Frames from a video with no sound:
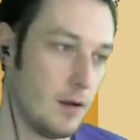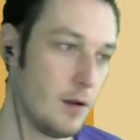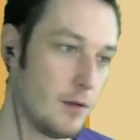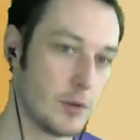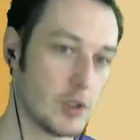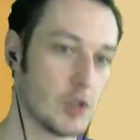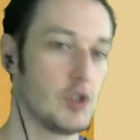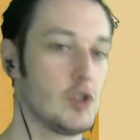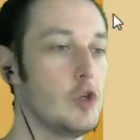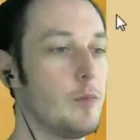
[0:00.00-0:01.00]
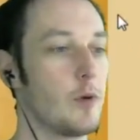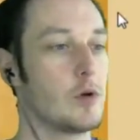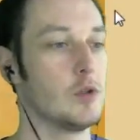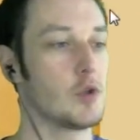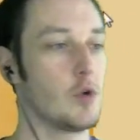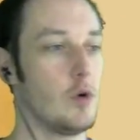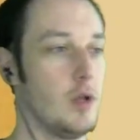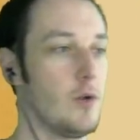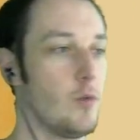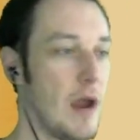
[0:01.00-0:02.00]
there's a super
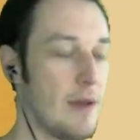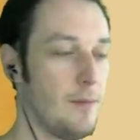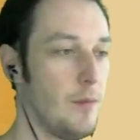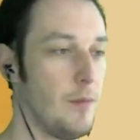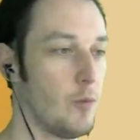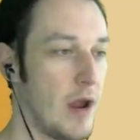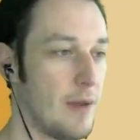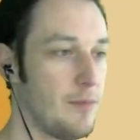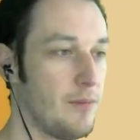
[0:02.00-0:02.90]
controlling ramp